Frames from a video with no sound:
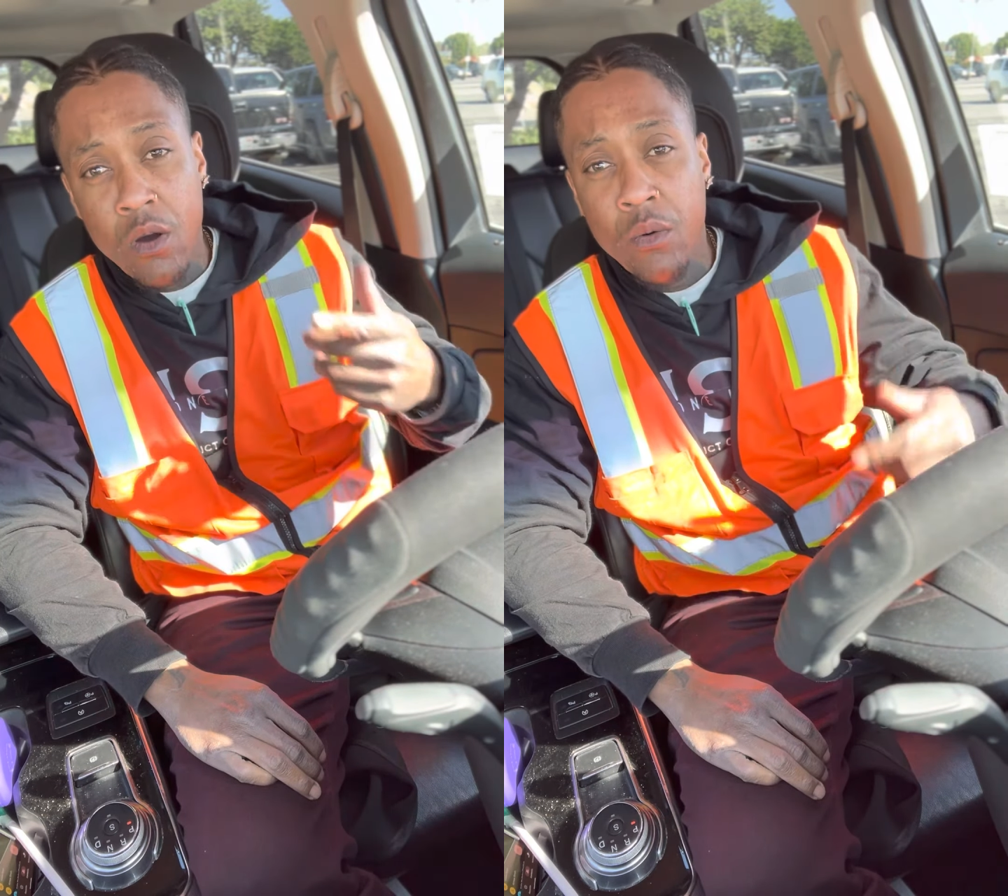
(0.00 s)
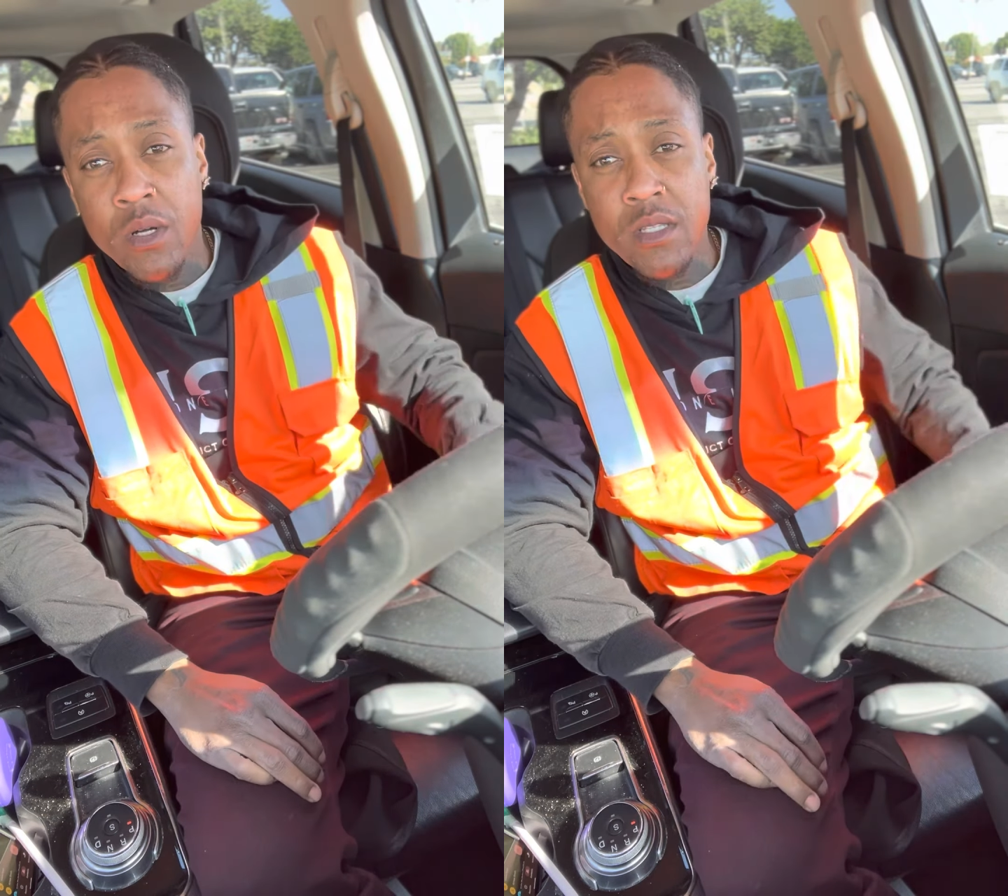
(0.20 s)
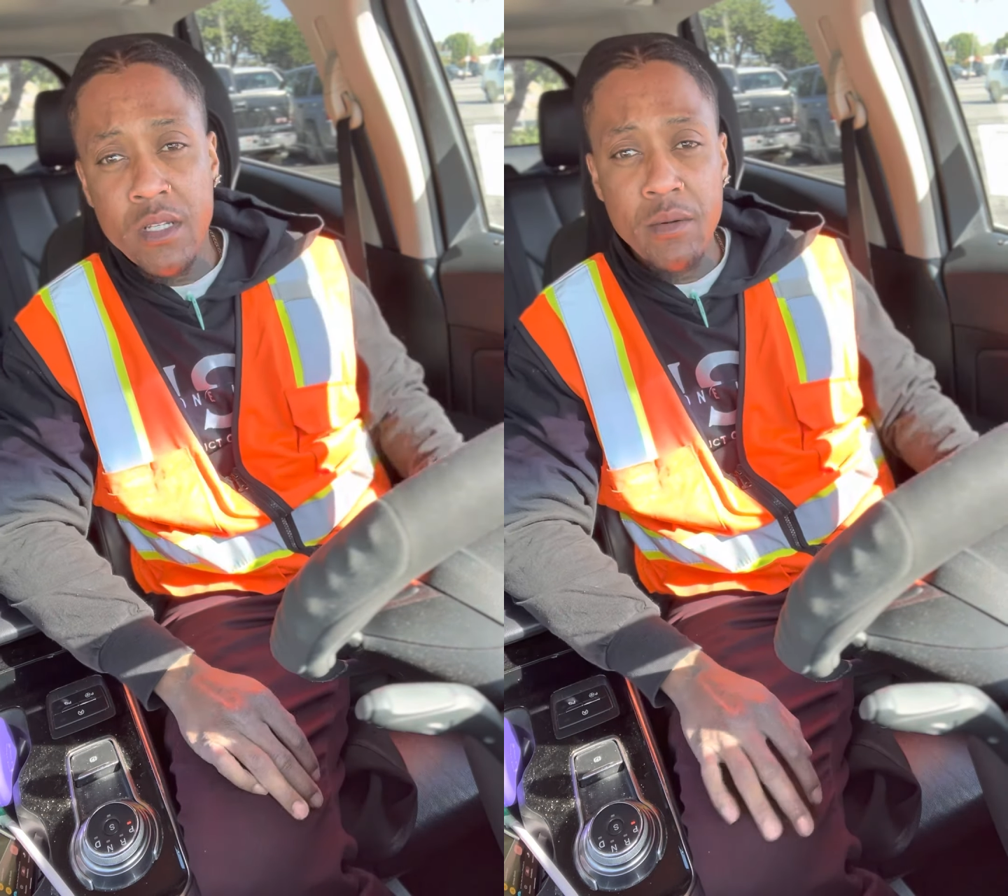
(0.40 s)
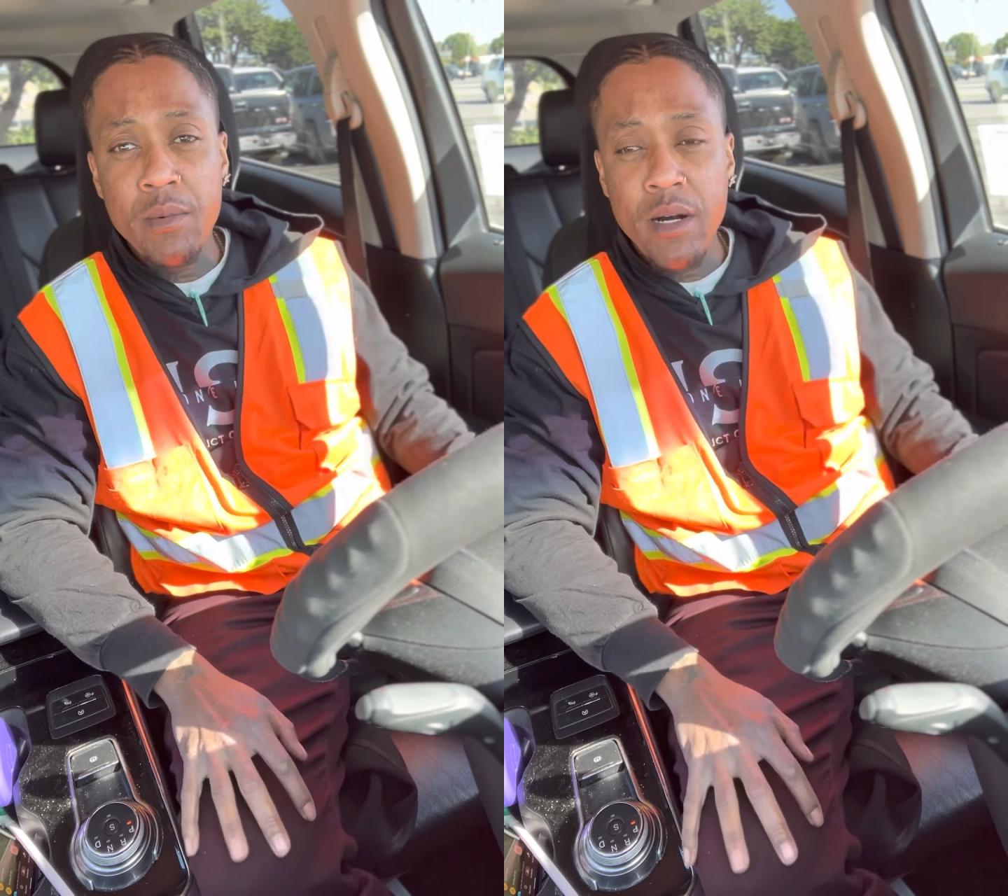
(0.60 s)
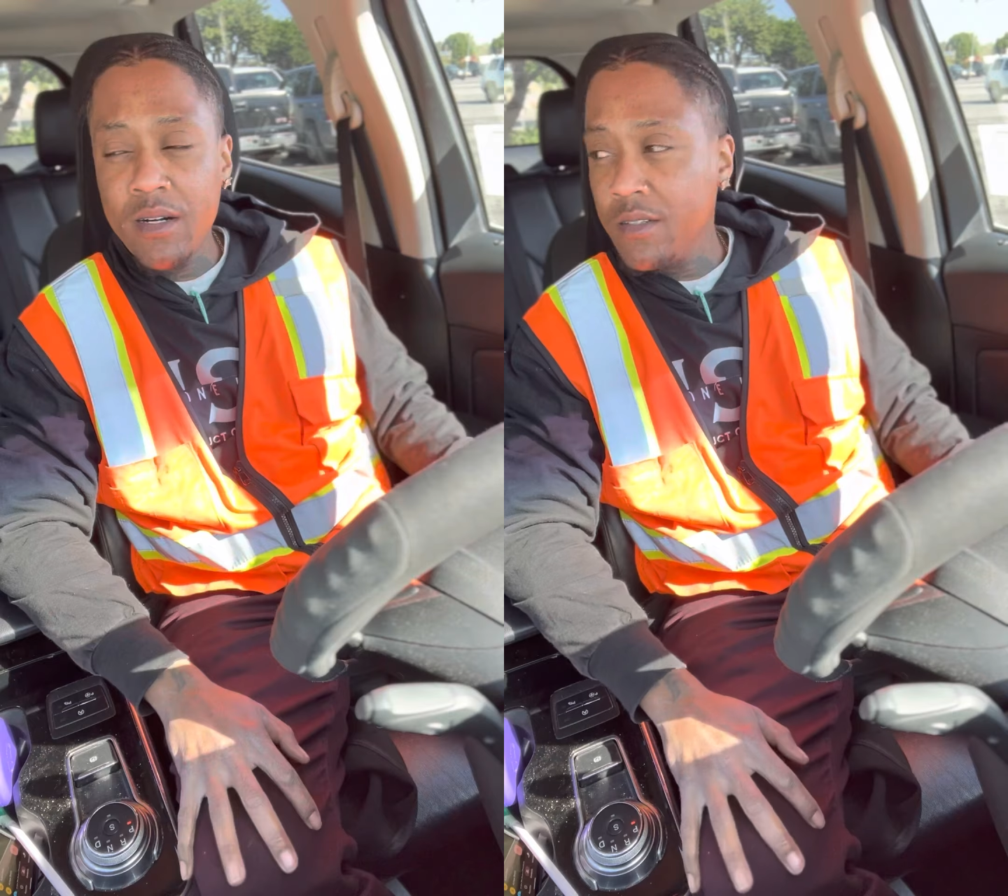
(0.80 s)
one thing
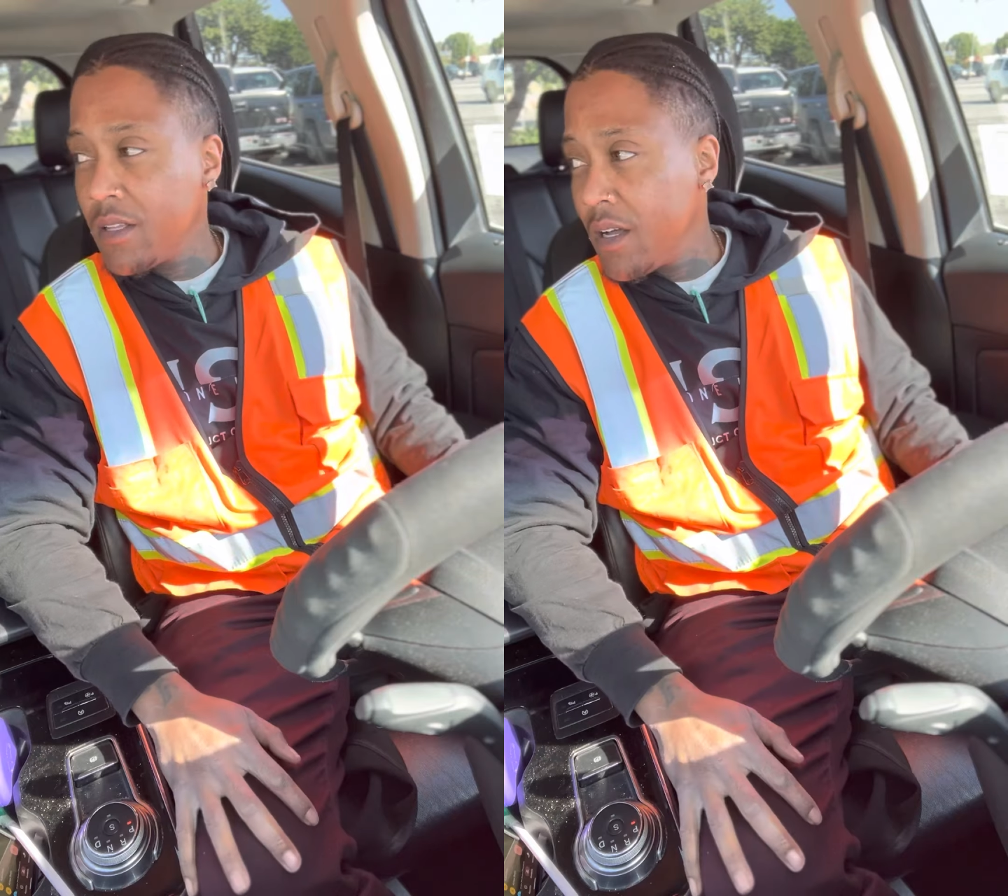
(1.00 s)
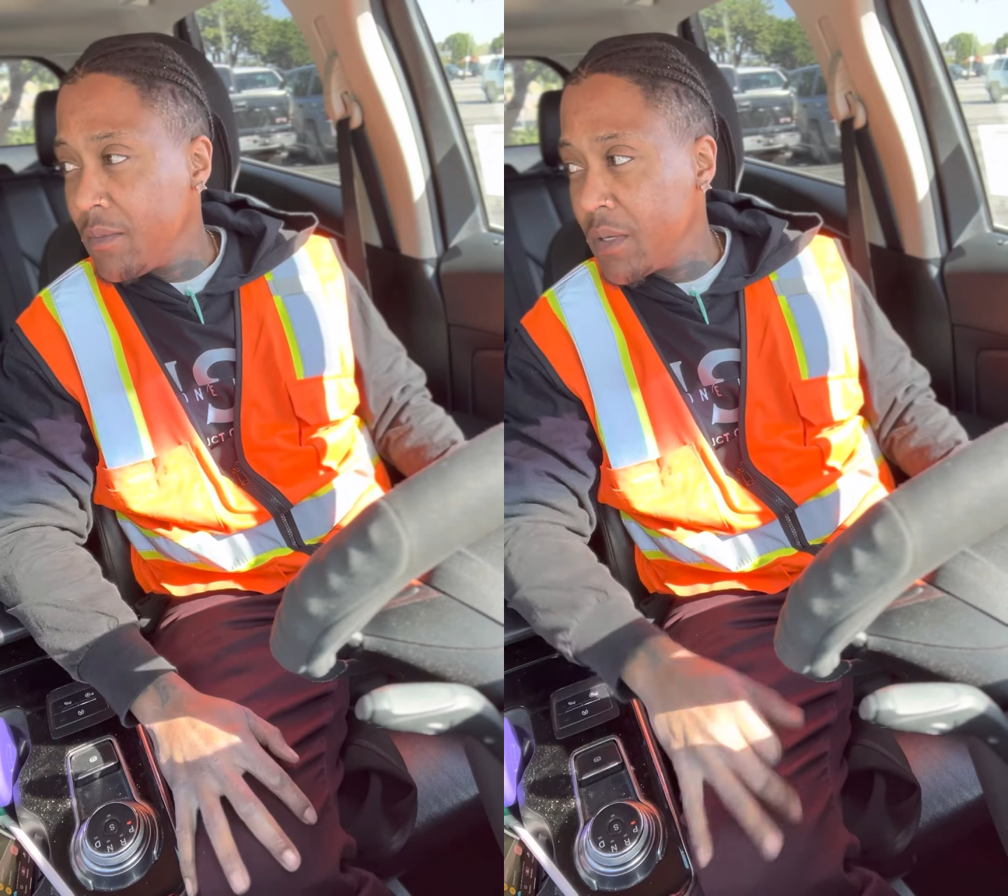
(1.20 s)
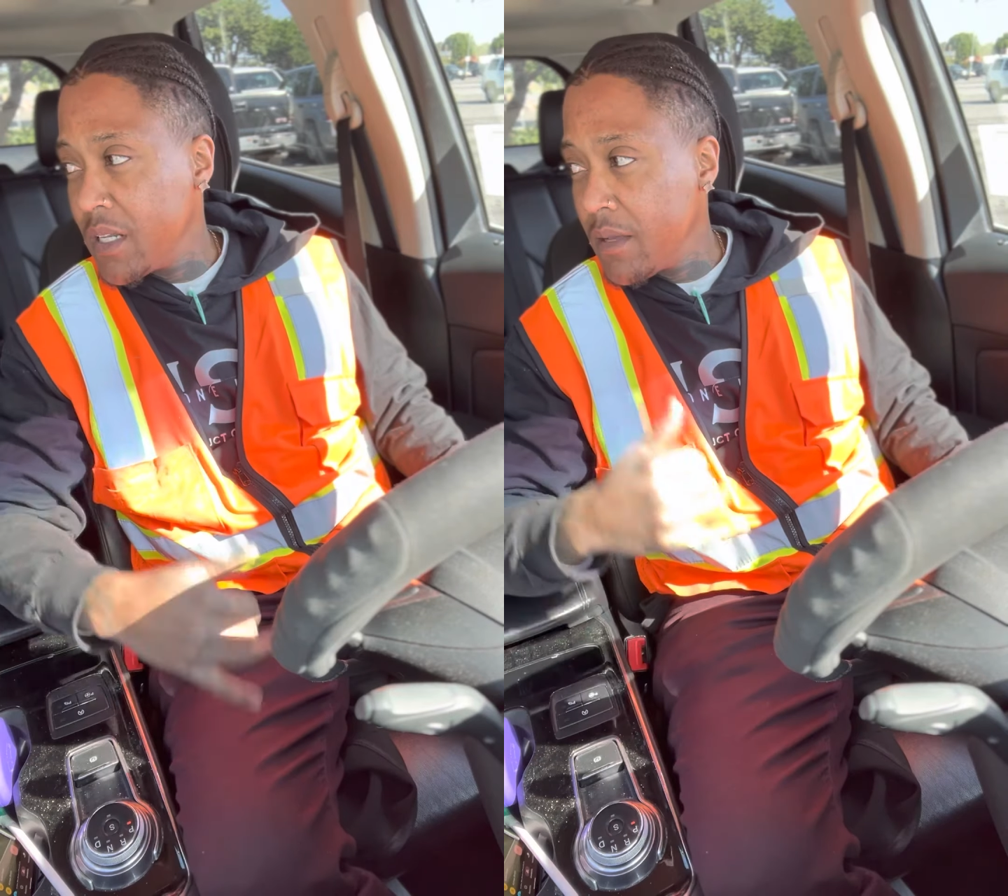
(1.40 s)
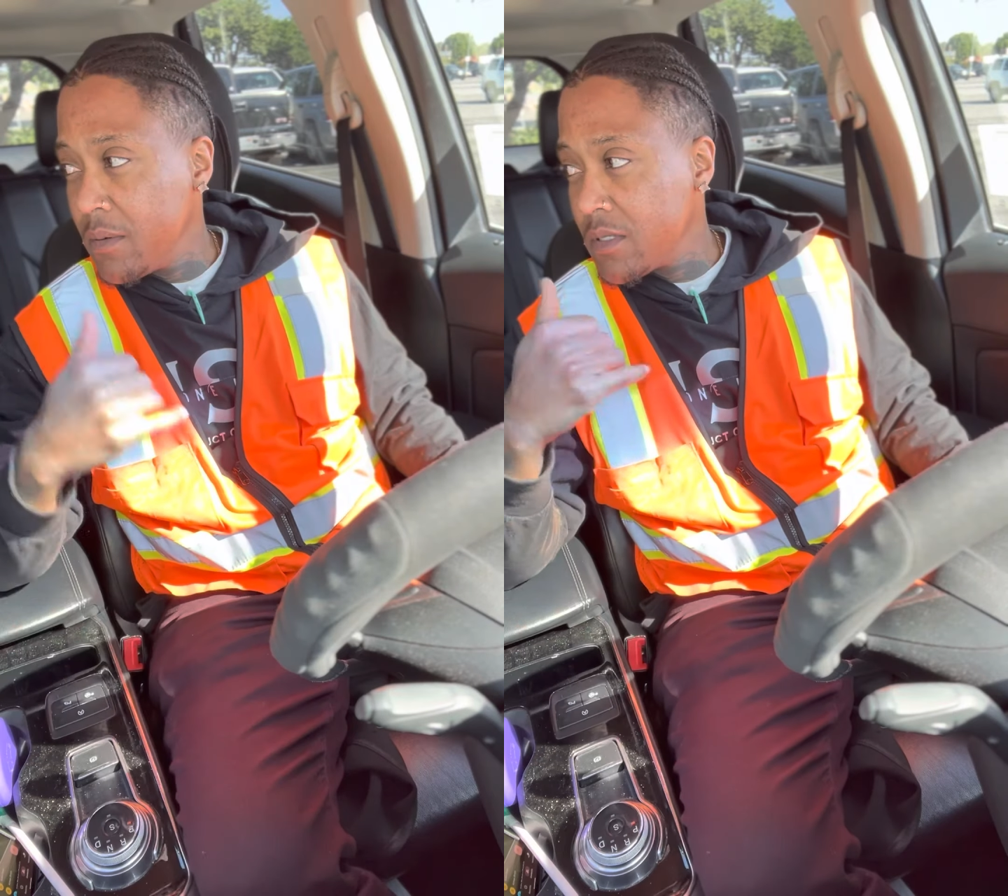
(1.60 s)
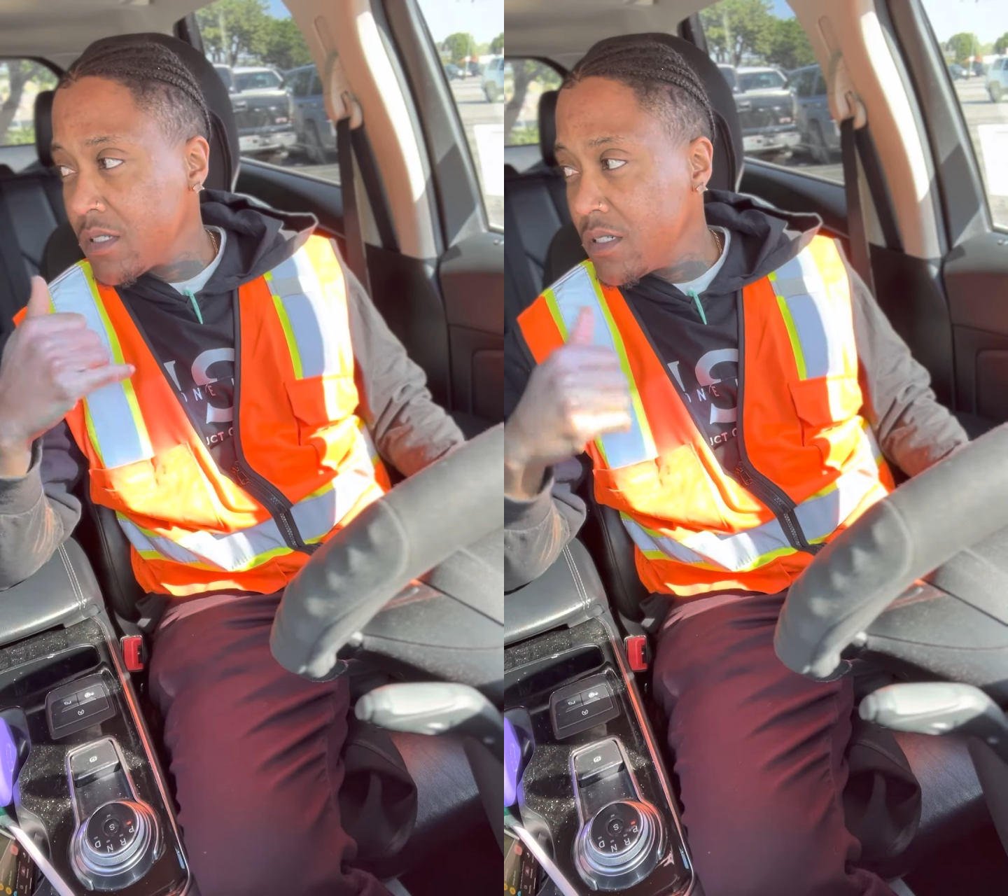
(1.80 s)
about being
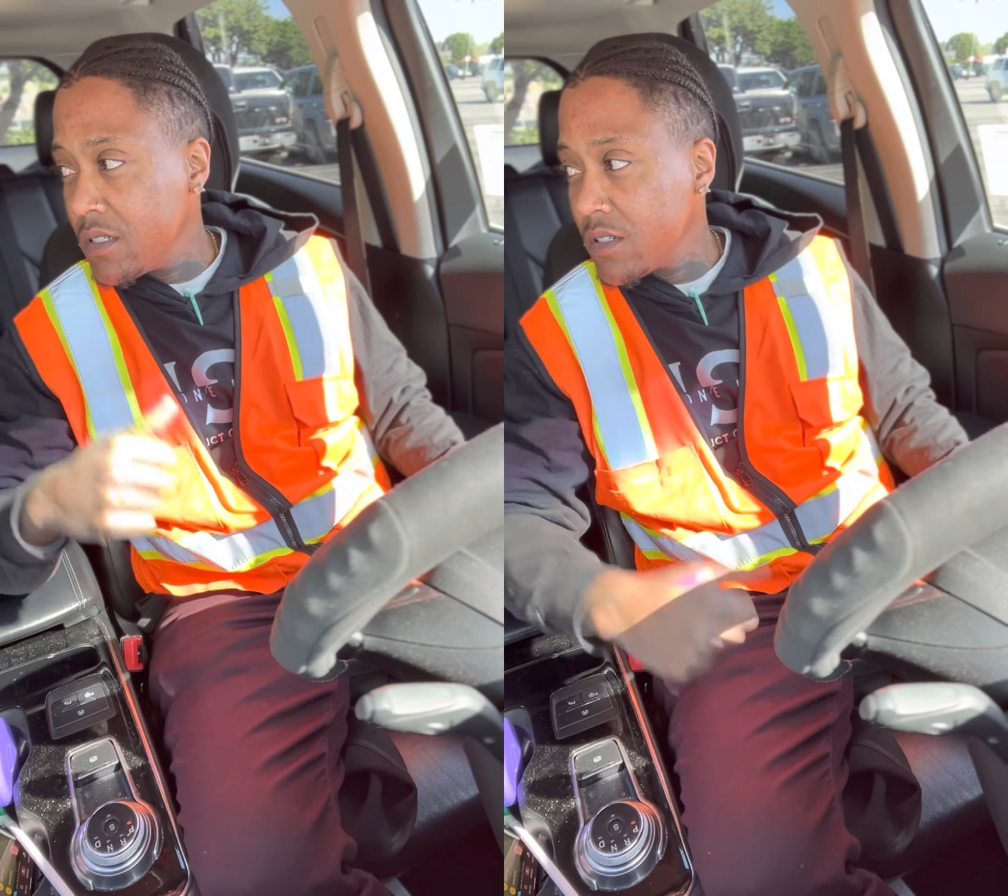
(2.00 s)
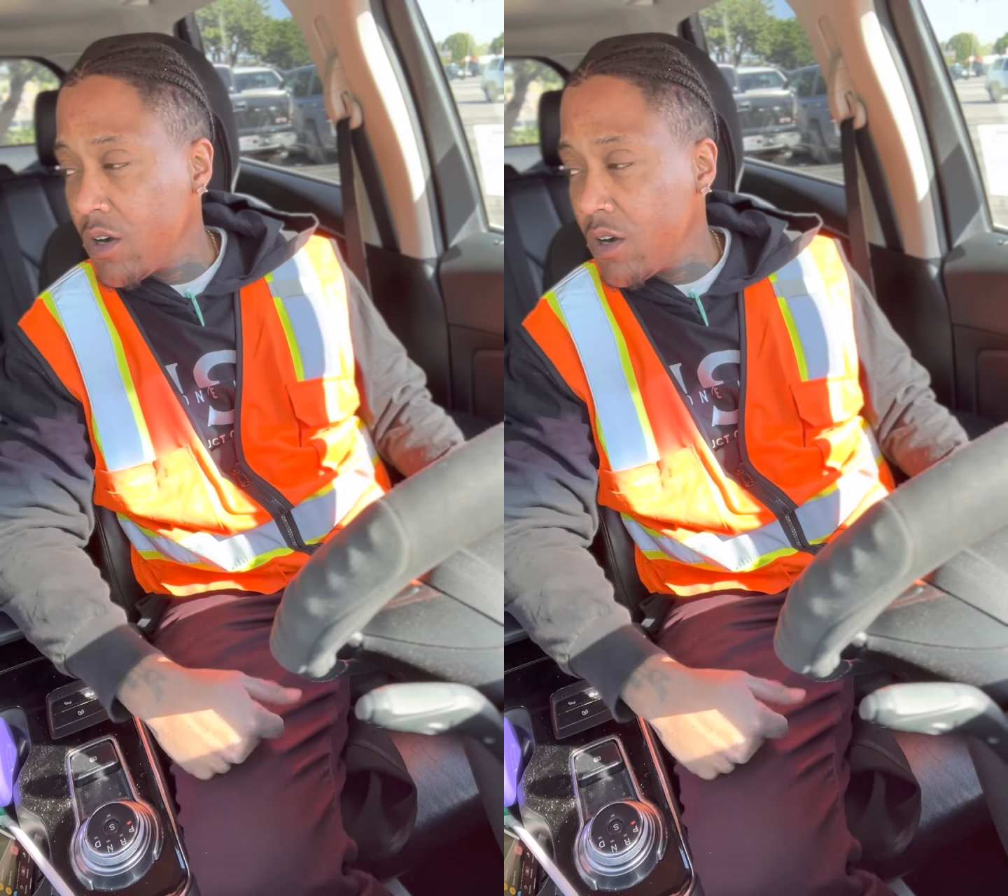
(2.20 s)
able to